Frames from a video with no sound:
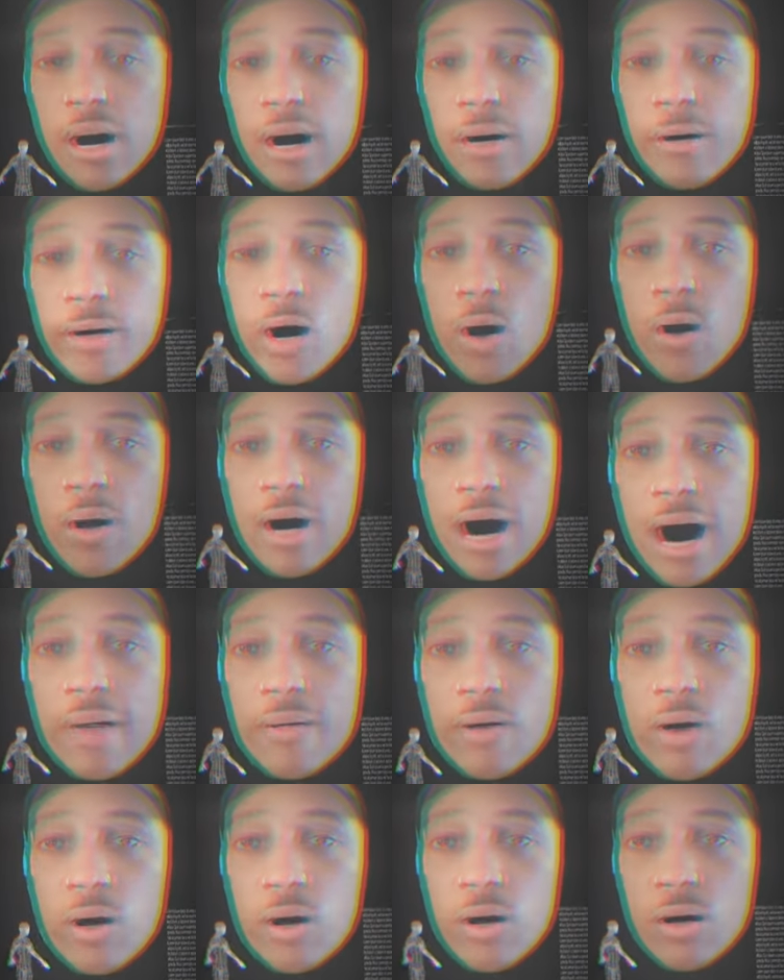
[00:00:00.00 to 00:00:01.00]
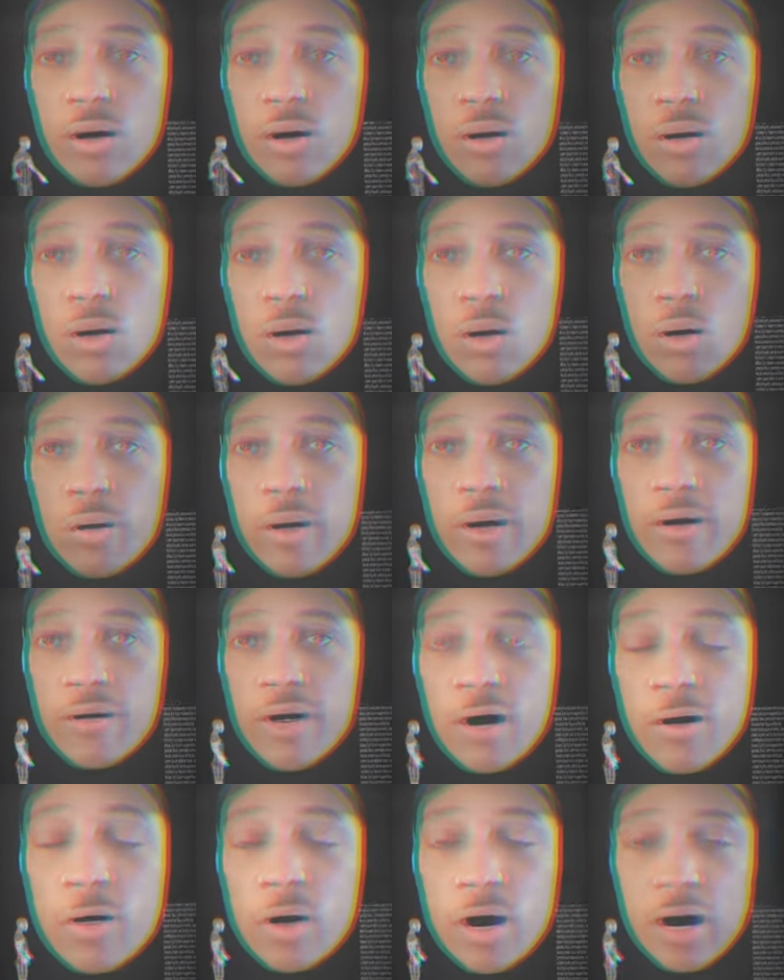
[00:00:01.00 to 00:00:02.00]
I'll be going live on YouTube and
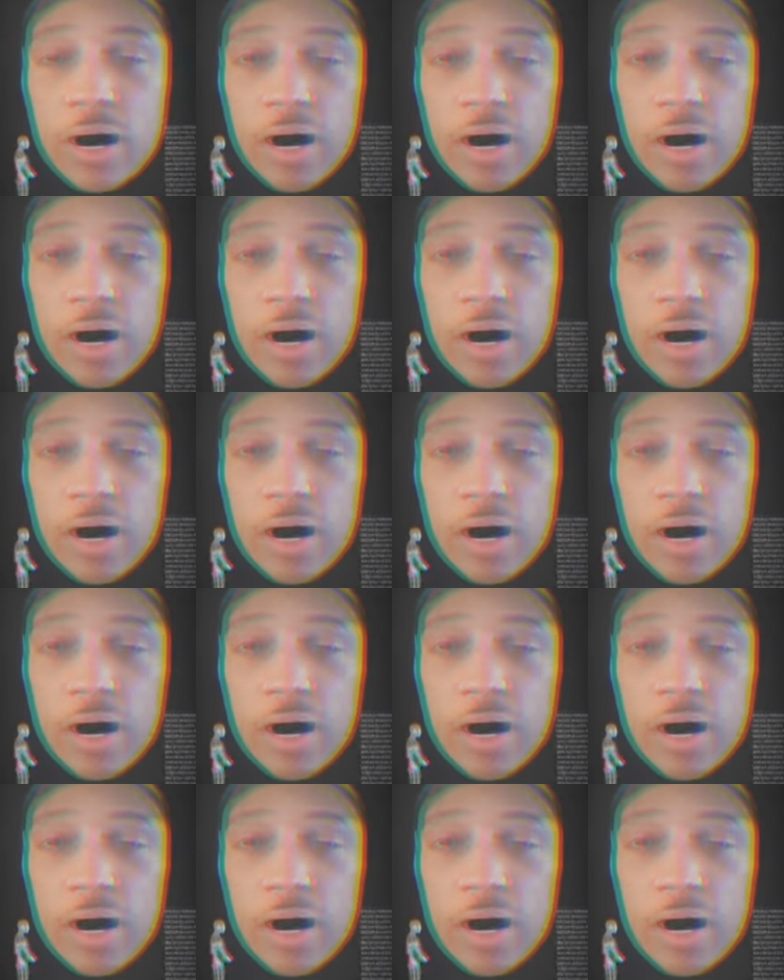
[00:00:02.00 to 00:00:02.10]
Facebook